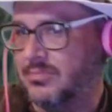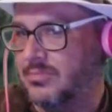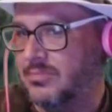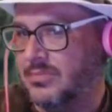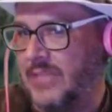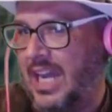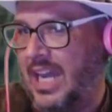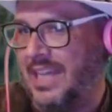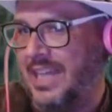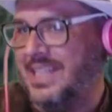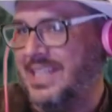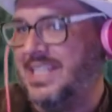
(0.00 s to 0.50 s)

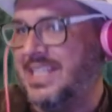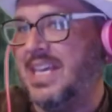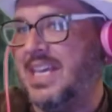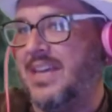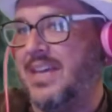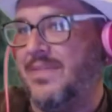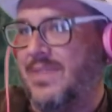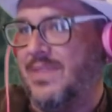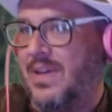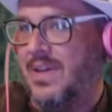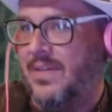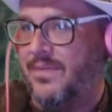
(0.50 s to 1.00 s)
I
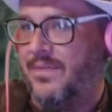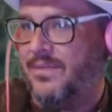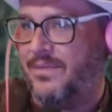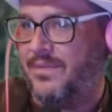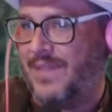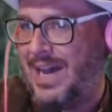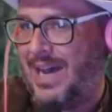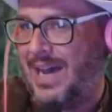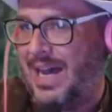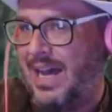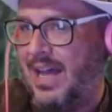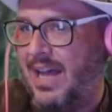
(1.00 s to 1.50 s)
give you
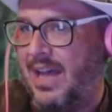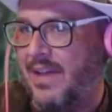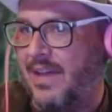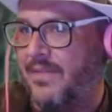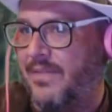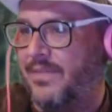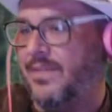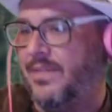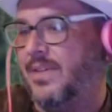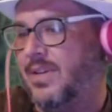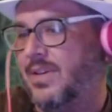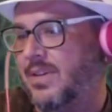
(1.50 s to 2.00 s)
5,